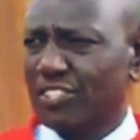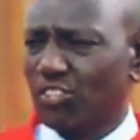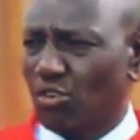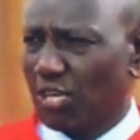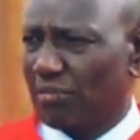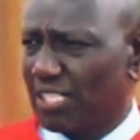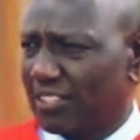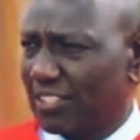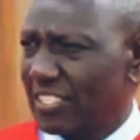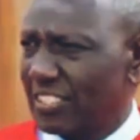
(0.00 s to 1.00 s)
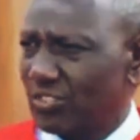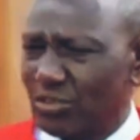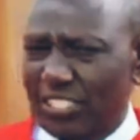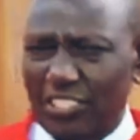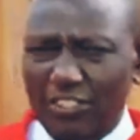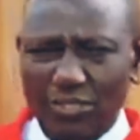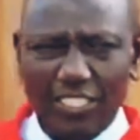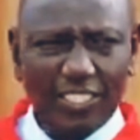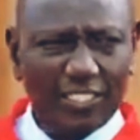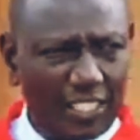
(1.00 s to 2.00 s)
tournament in
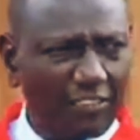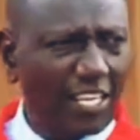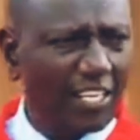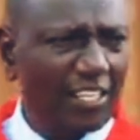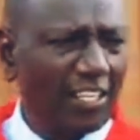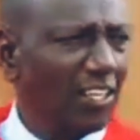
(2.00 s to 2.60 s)
2027.